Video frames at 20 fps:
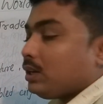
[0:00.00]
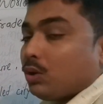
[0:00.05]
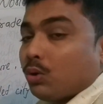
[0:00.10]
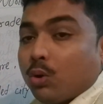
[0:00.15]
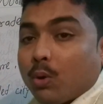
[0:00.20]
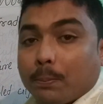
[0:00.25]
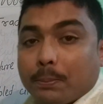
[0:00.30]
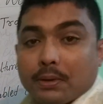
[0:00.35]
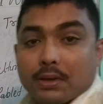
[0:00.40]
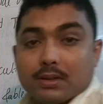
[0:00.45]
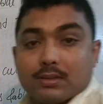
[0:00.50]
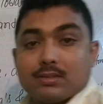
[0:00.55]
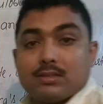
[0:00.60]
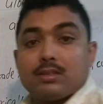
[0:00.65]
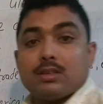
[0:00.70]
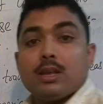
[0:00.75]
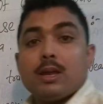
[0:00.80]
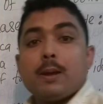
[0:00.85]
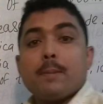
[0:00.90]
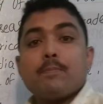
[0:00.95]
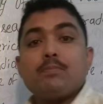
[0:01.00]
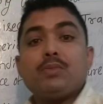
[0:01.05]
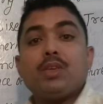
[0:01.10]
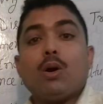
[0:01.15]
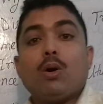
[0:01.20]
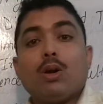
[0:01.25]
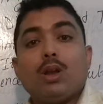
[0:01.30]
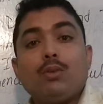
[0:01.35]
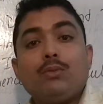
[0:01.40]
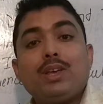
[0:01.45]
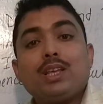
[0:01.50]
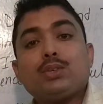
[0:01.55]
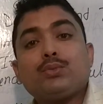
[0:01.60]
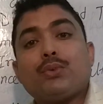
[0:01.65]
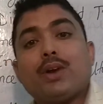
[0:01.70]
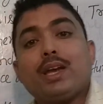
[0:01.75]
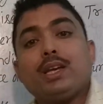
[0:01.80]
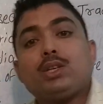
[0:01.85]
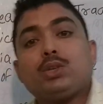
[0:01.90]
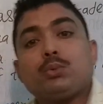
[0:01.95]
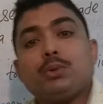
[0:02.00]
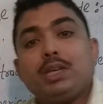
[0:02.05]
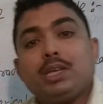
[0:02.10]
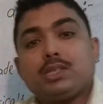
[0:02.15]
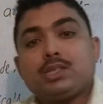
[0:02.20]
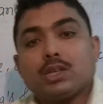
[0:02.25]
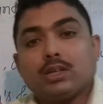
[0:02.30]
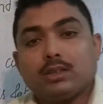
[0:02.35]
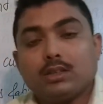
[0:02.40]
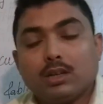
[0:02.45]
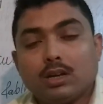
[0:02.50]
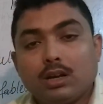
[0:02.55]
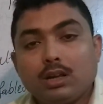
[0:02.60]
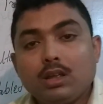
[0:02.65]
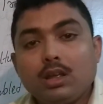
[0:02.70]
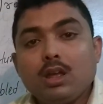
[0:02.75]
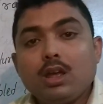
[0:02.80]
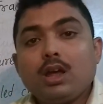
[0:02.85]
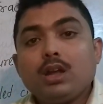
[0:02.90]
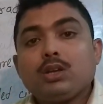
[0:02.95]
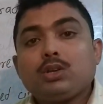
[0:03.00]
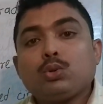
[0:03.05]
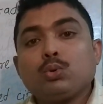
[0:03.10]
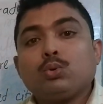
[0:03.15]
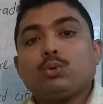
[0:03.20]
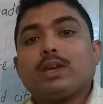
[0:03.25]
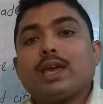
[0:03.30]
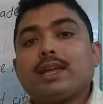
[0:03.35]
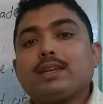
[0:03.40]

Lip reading: Europeans, they always fight to each other to